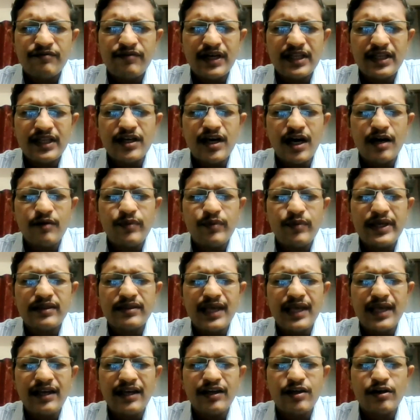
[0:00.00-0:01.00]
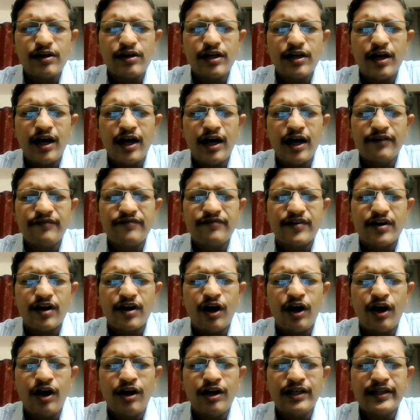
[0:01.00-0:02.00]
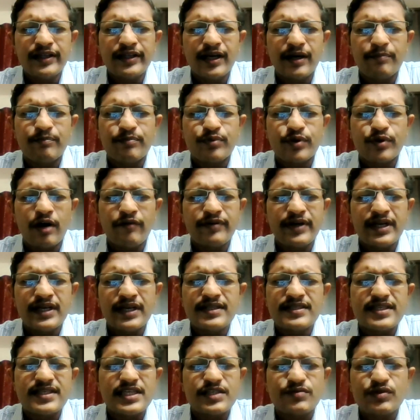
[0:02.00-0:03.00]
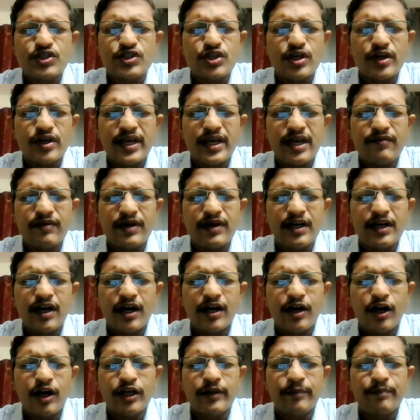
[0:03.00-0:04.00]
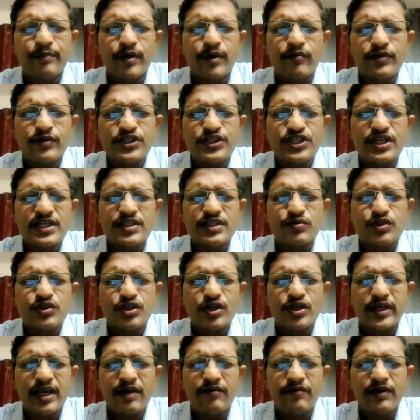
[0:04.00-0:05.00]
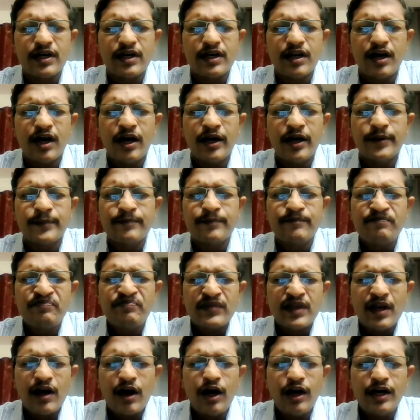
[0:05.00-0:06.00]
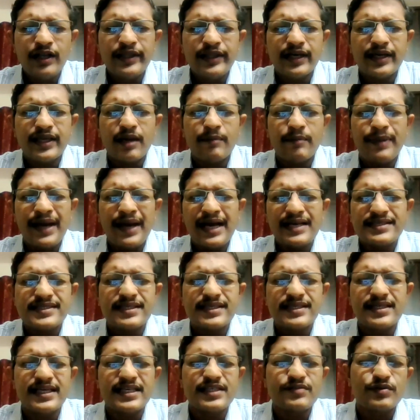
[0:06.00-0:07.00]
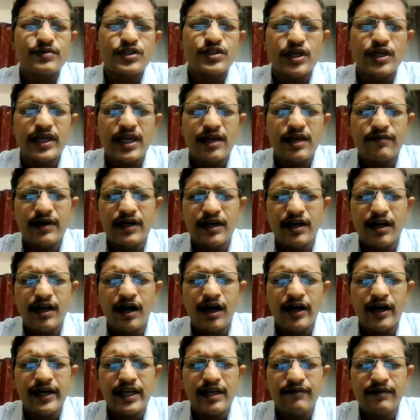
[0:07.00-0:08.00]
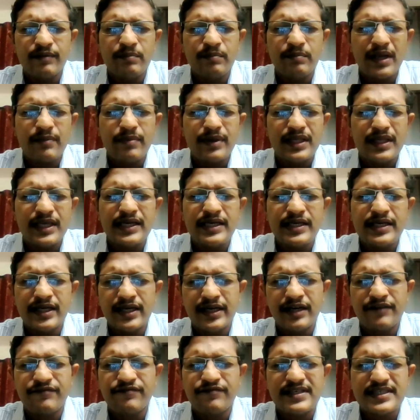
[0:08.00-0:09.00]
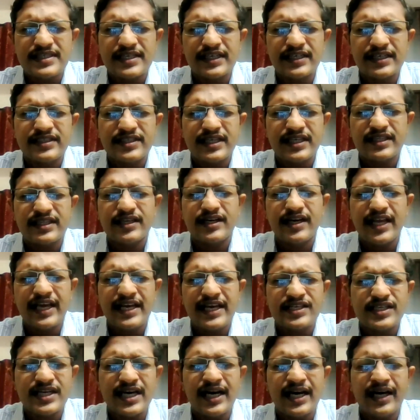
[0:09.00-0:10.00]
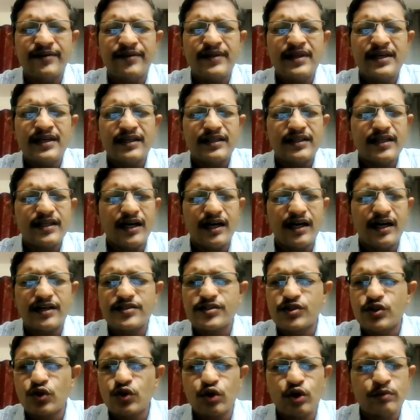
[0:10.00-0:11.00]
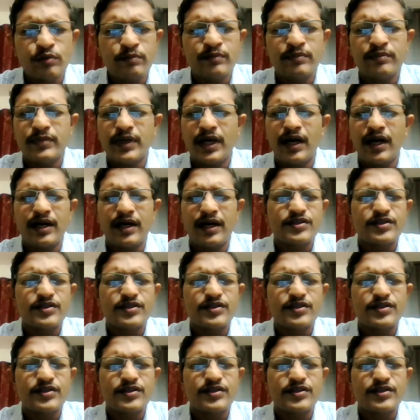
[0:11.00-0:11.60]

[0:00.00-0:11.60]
Father God, we thank you, Lord, for all the providences which you have given, Lord, all the provisions which you have given, Lord, all the capacities which you have given, Lord, even maybe the internet facility, the data, the Zoom